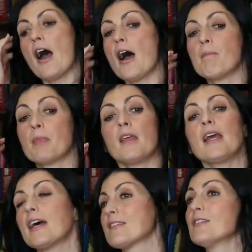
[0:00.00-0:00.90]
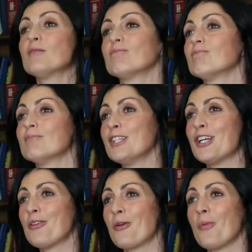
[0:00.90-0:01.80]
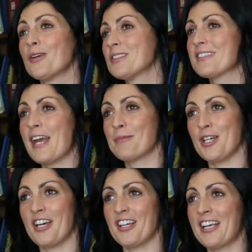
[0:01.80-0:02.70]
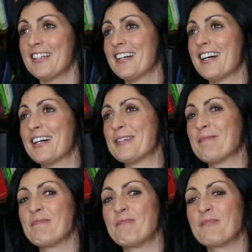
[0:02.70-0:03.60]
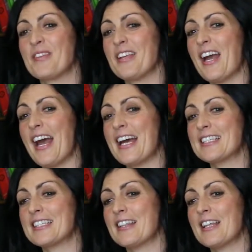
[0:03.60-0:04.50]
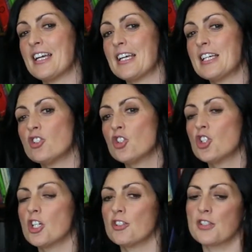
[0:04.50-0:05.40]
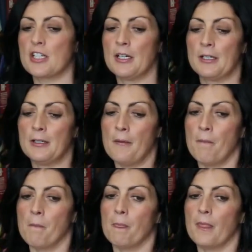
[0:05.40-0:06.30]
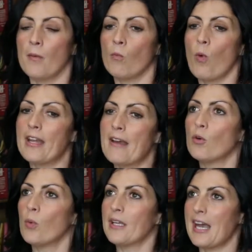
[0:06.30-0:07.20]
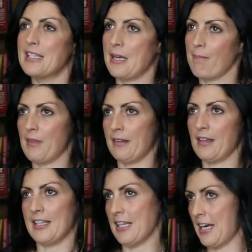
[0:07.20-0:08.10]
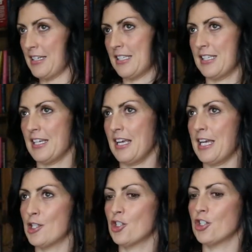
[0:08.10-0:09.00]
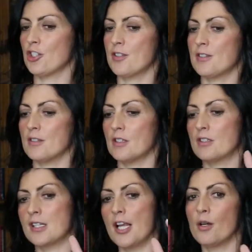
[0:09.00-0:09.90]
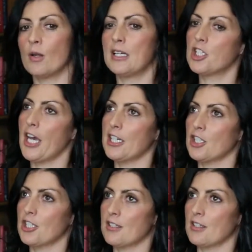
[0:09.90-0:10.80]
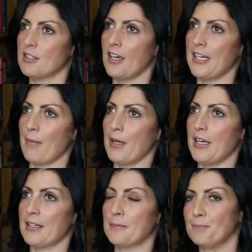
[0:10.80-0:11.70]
and it hasn't. You know, the world has kept turning, and I think it's just, whenever we get something like that, it just slowly changes the dynamic.